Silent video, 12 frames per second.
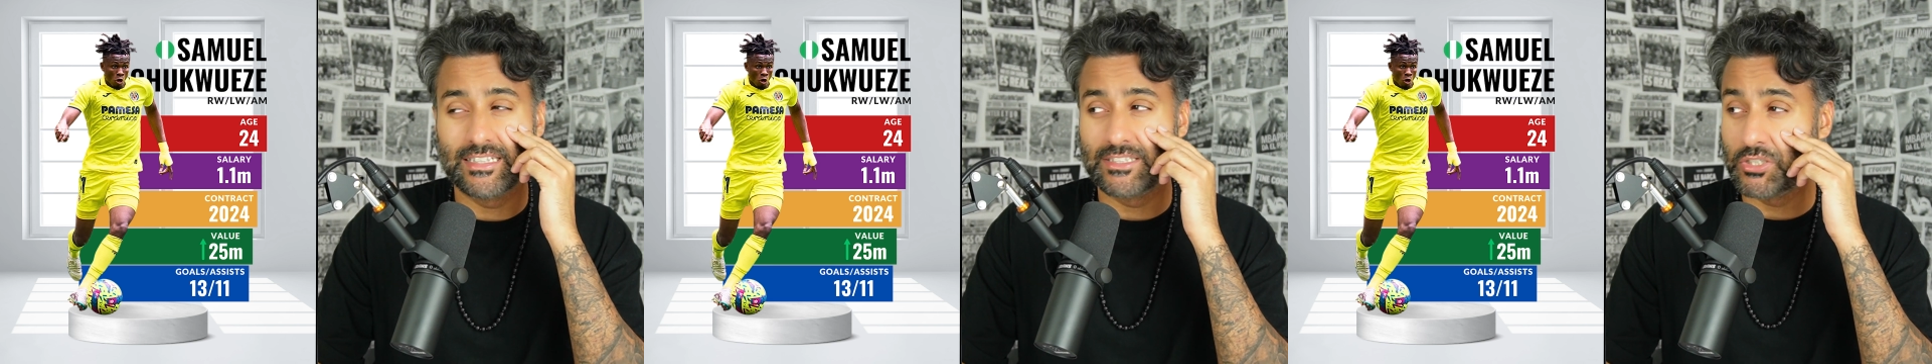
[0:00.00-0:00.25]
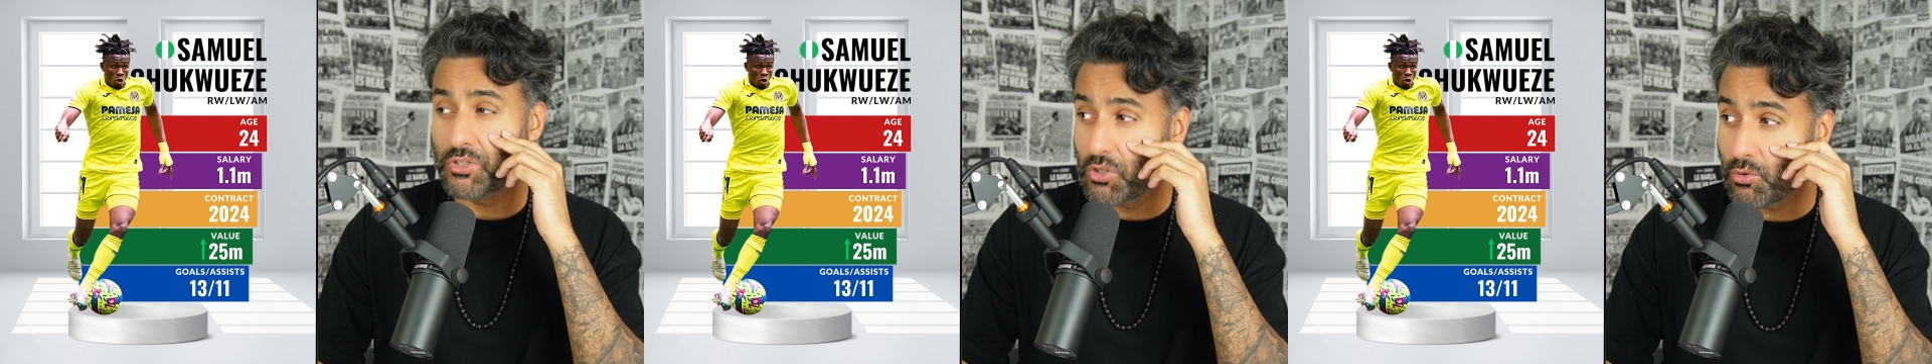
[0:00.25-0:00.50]

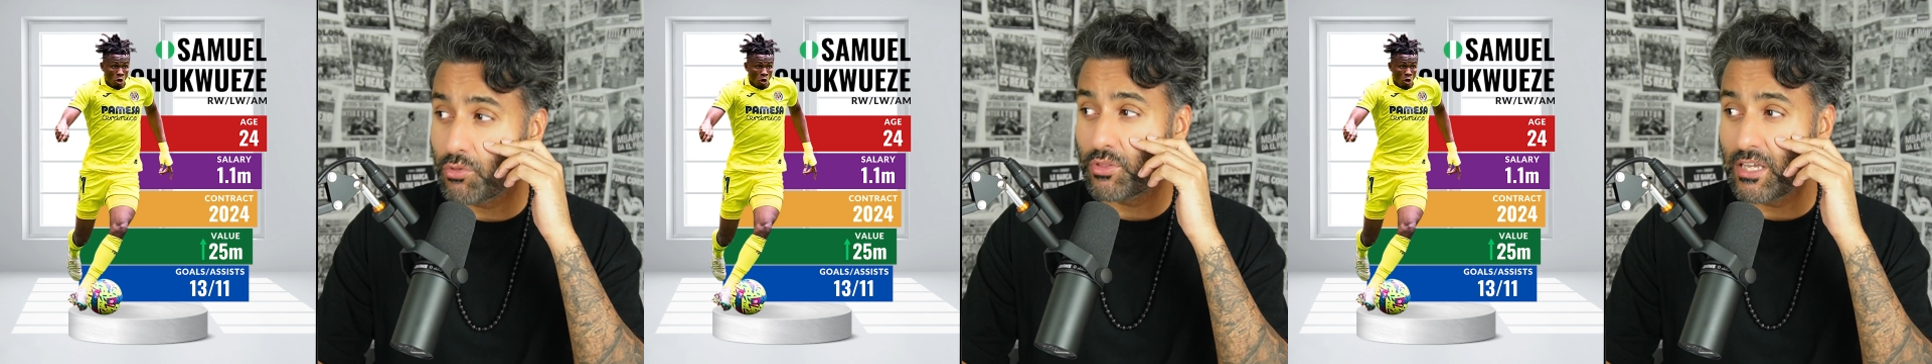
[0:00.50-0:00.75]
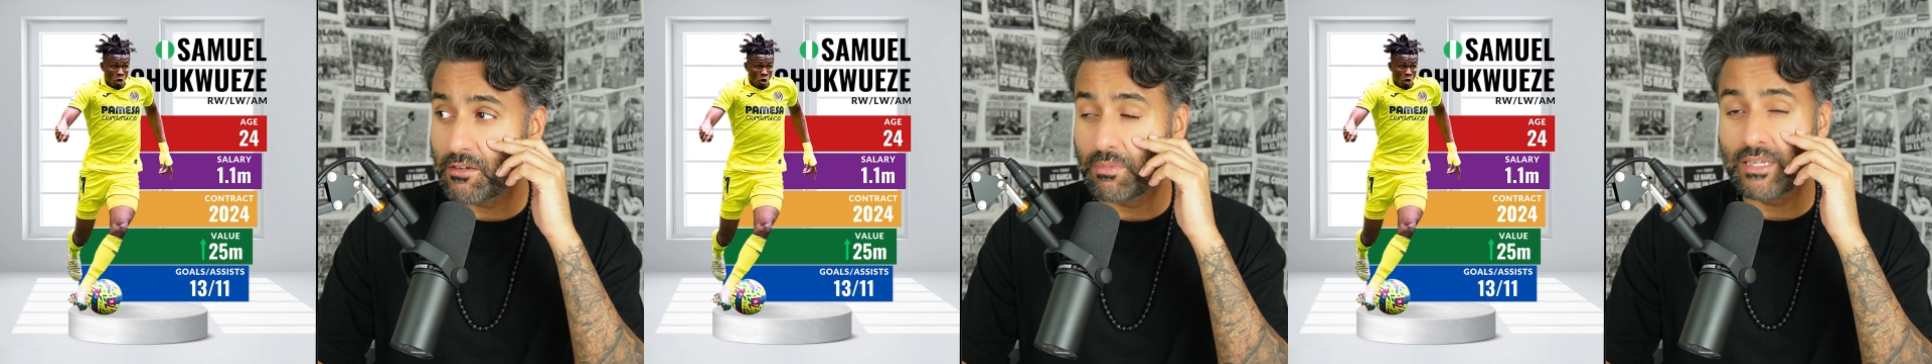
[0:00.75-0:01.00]
do you
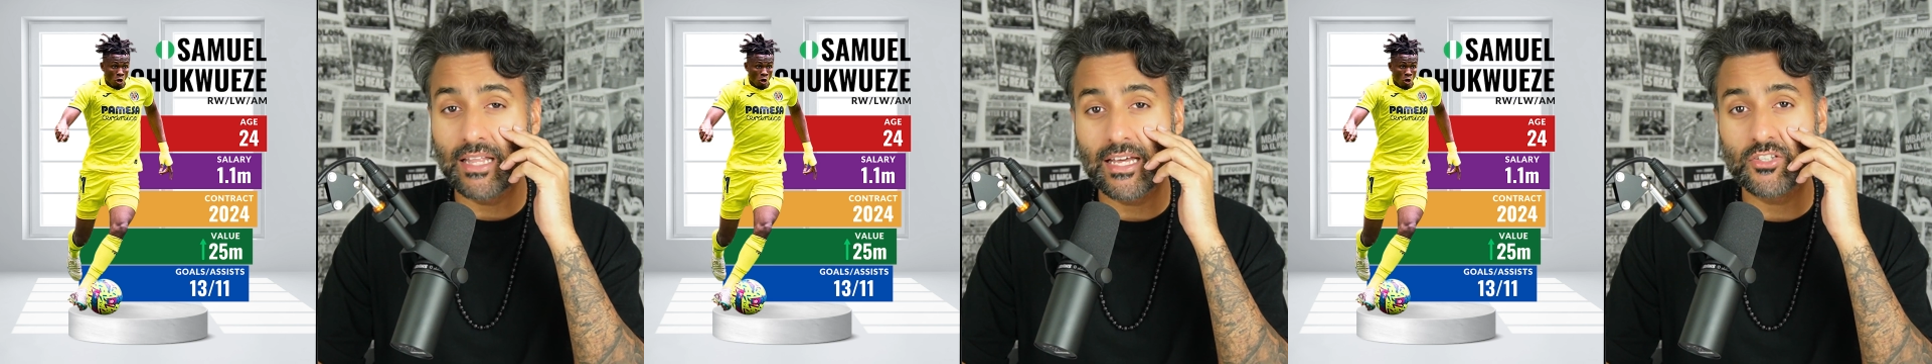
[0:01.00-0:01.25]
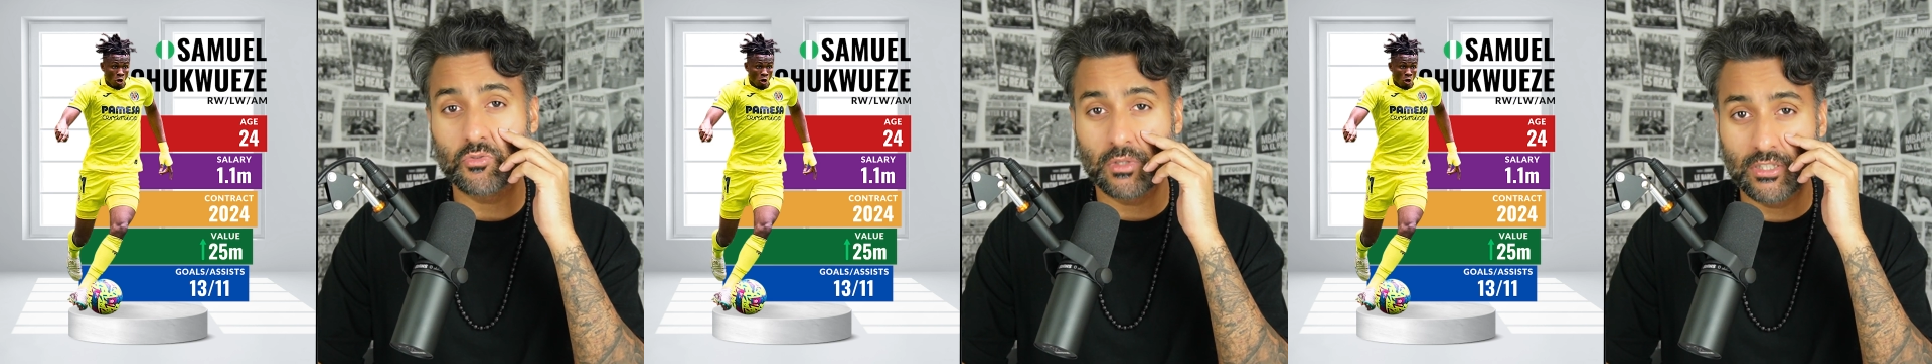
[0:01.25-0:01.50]
think Milan
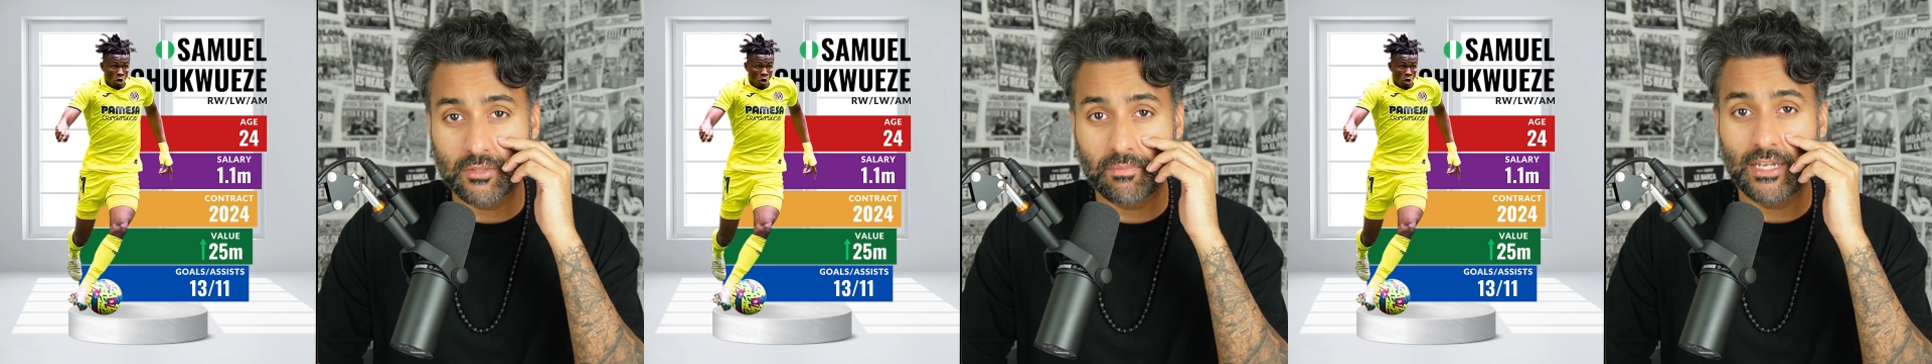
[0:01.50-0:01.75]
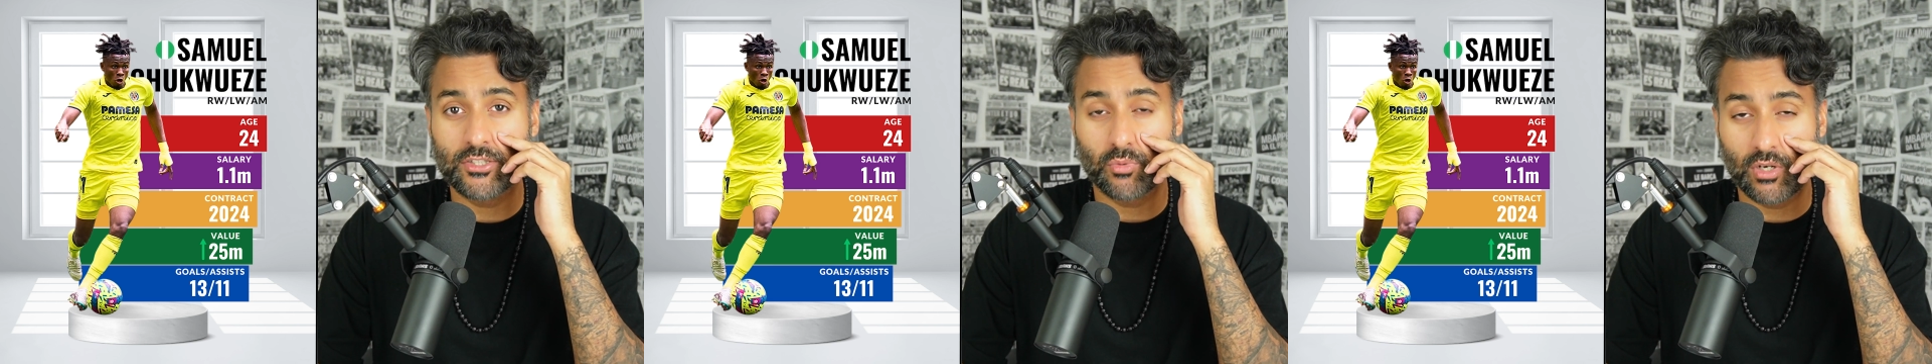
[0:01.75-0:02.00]
is willing to
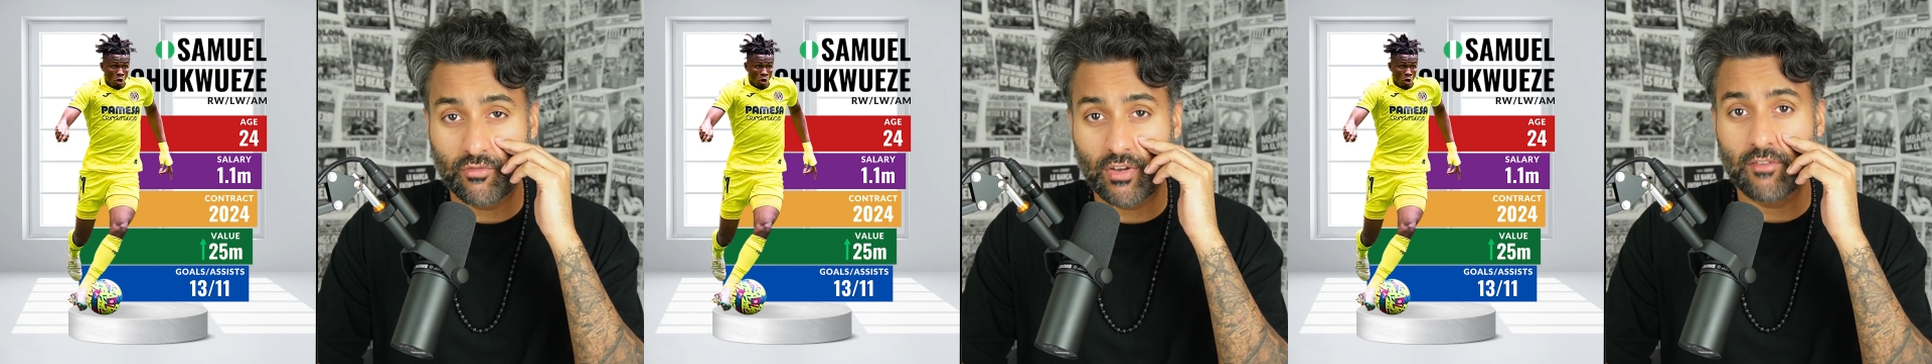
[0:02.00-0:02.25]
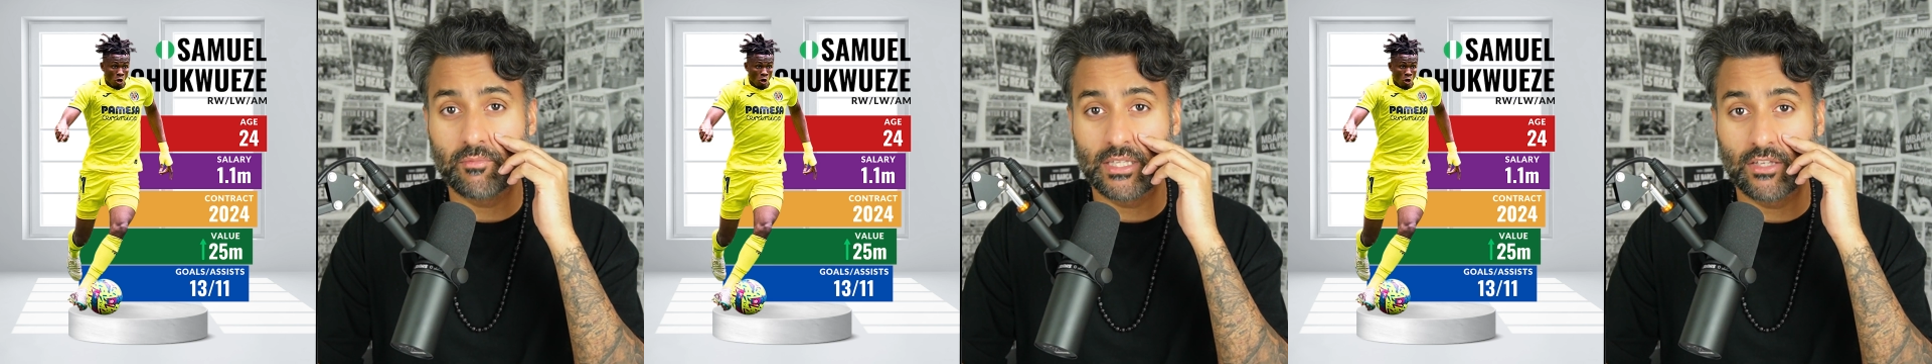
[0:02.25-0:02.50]
pay
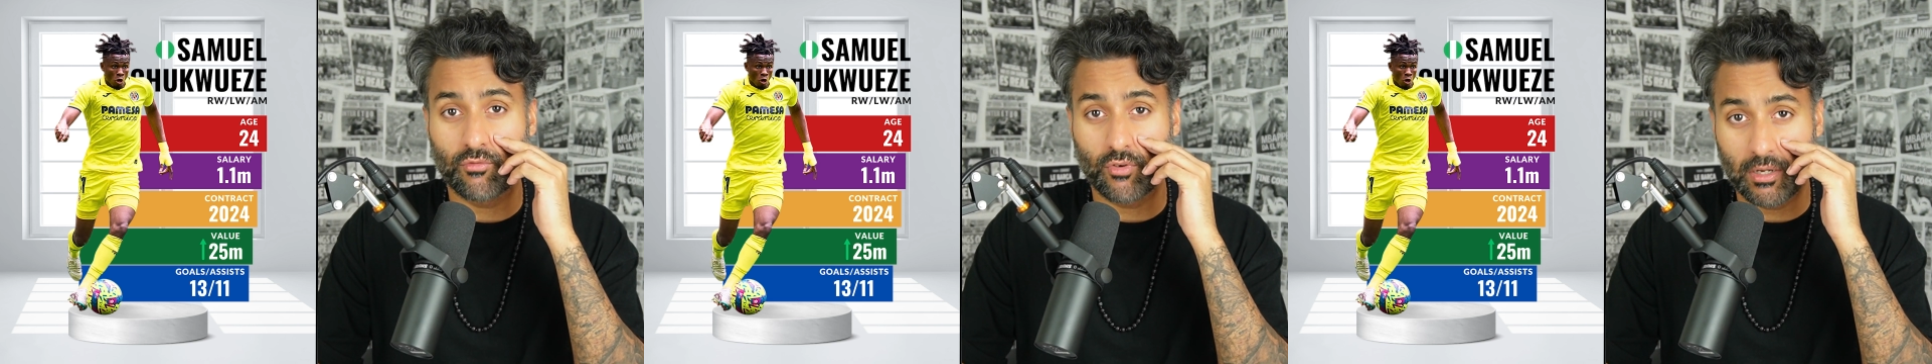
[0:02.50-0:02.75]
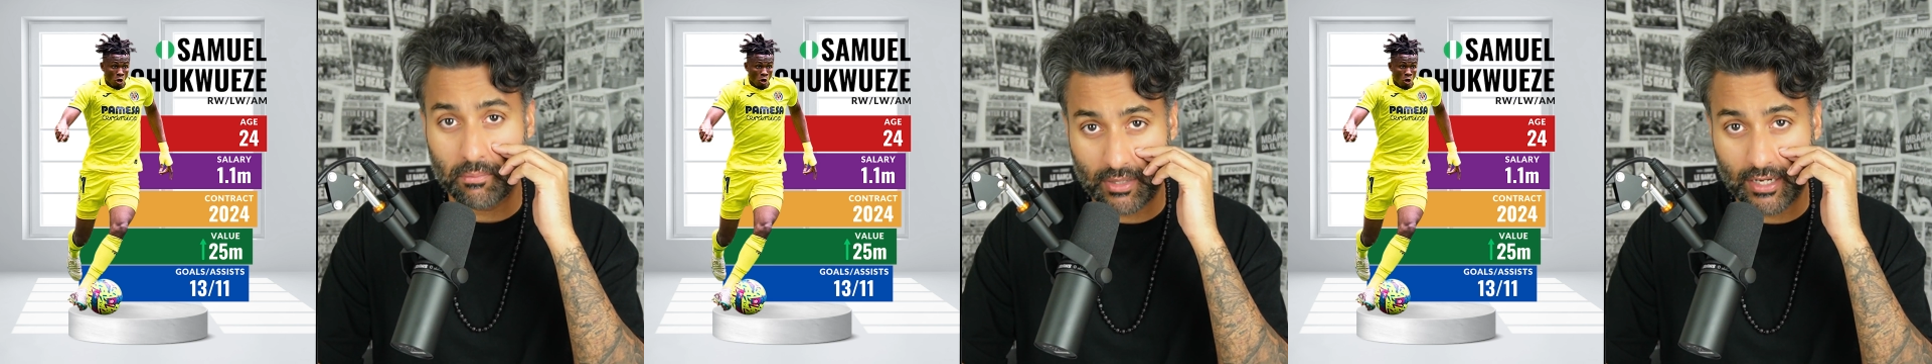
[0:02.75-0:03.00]
25 million for
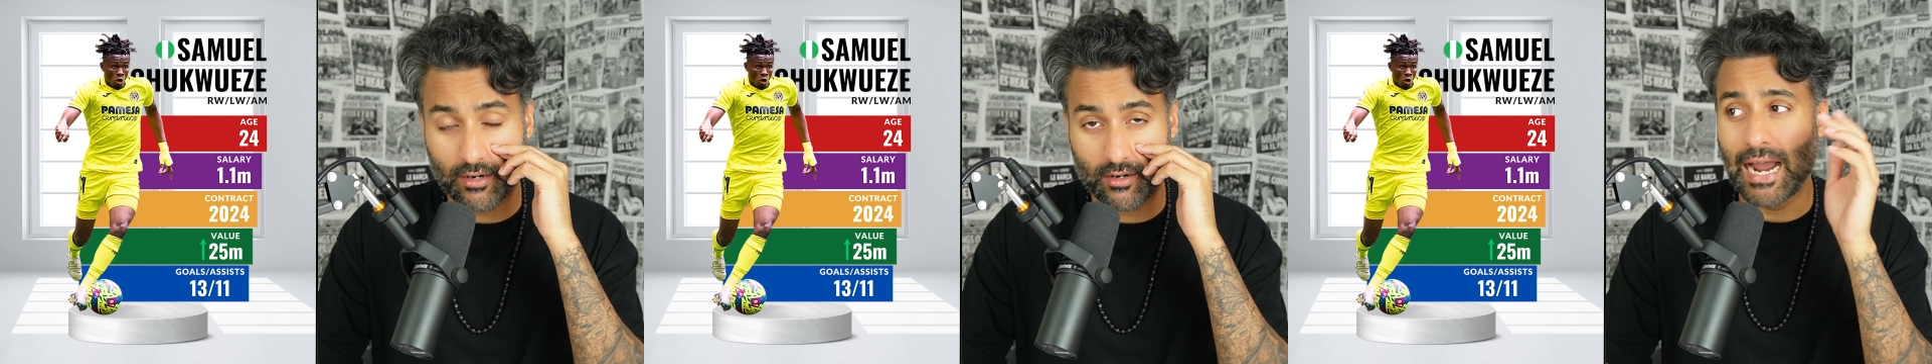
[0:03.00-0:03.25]
a player?